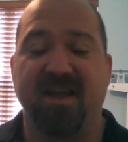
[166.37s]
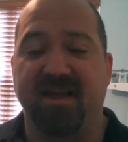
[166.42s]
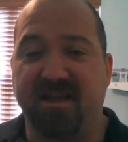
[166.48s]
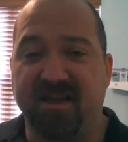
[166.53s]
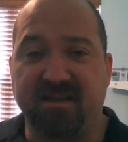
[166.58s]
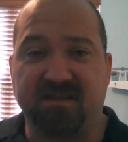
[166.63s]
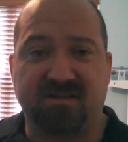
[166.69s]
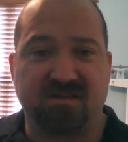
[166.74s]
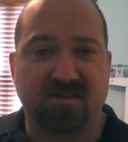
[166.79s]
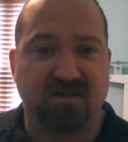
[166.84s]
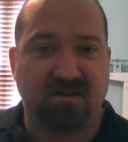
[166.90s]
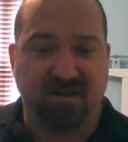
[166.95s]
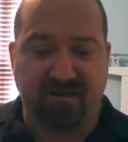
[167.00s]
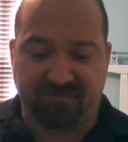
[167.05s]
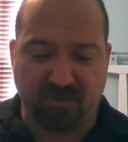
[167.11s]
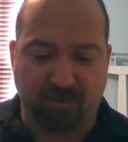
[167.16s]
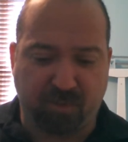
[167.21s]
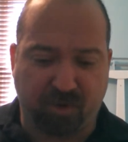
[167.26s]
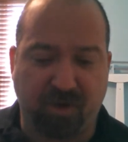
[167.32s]
it's if
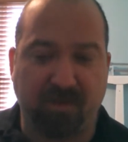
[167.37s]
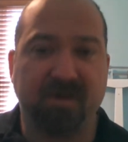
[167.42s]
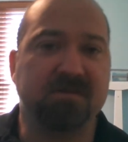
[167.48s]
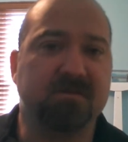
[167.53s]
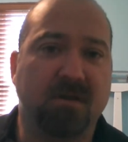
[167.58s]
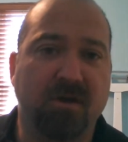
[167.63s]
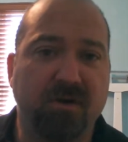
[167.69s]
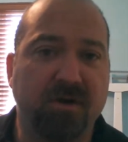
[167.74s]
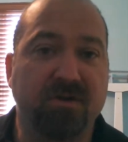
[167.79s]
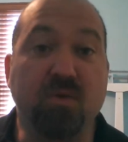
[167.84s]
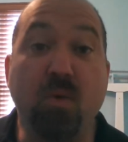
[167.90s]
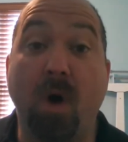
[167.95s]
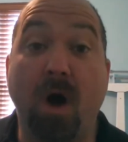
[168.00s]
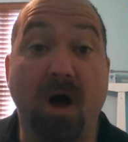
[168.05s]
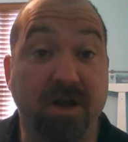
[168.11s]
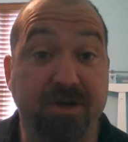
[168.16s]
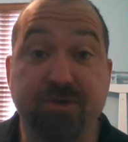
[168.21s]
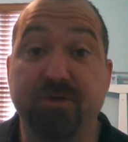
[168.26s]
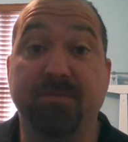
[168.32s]
the barbell's loaded to
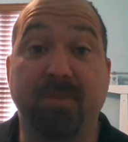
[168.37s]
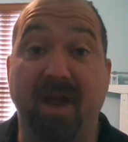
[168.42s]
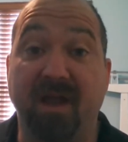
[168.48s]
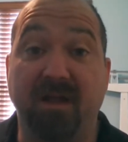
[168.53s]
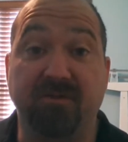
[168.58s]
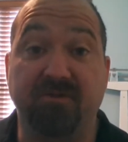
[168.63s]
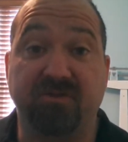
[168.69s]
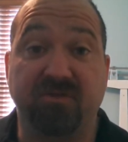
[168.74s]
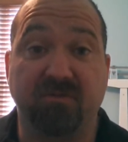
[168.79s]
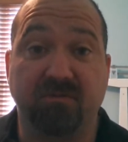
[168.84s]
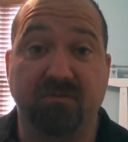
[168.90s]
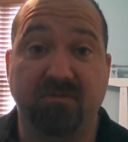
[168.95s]
100 pounds,